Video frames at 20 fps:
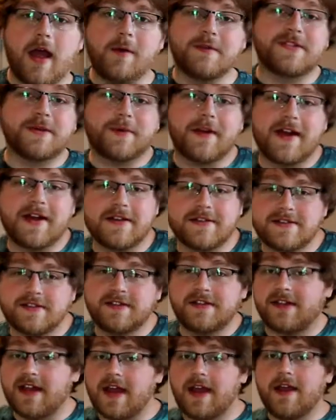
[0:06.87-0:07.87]
Hey, what's up guys?
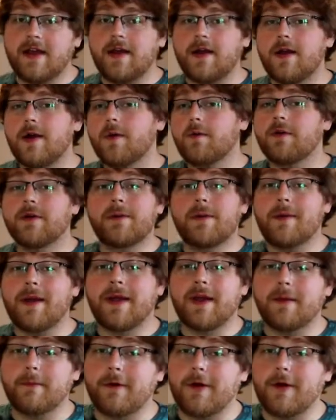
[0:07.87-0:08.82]
Today, we're gonna be making a